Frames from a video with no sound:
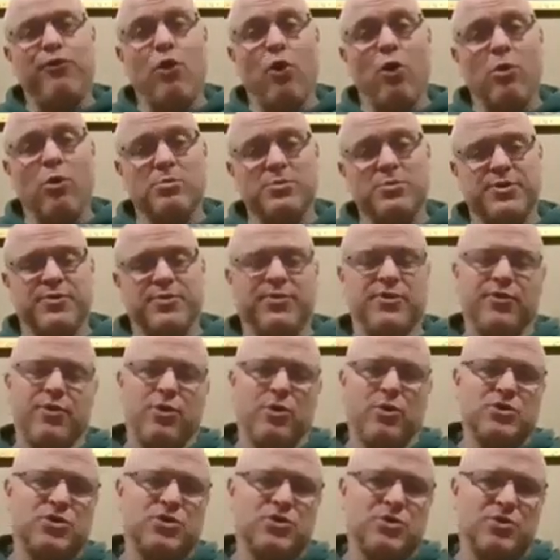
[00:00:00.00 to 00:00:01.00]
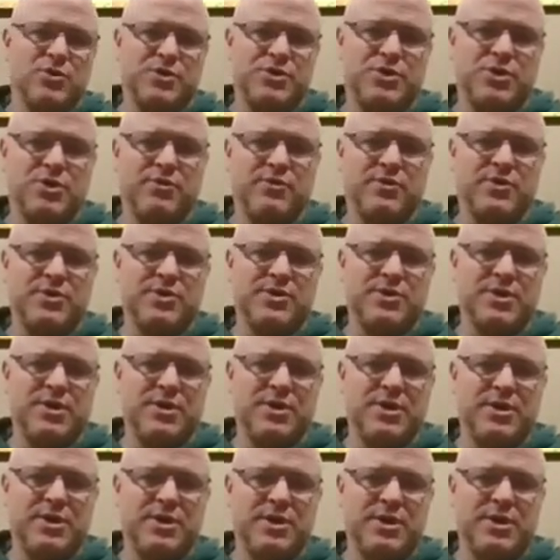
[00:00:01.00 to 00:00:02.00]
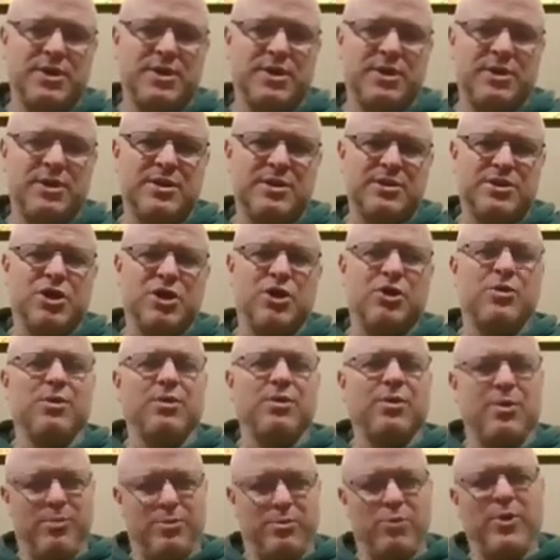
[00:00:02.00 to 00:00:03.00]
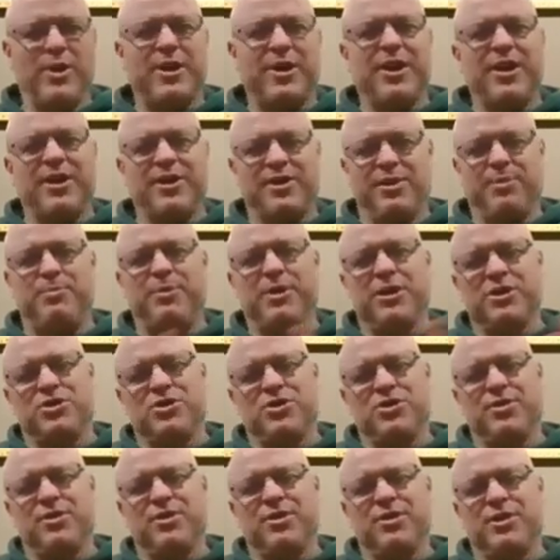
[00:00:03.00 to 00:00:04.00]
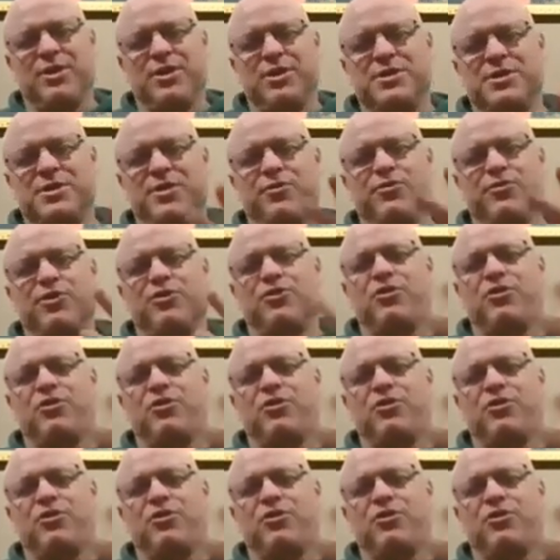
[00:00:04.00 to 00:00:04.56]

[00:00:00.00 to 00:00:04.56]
forms of devotional service. So we're getting the picture that there's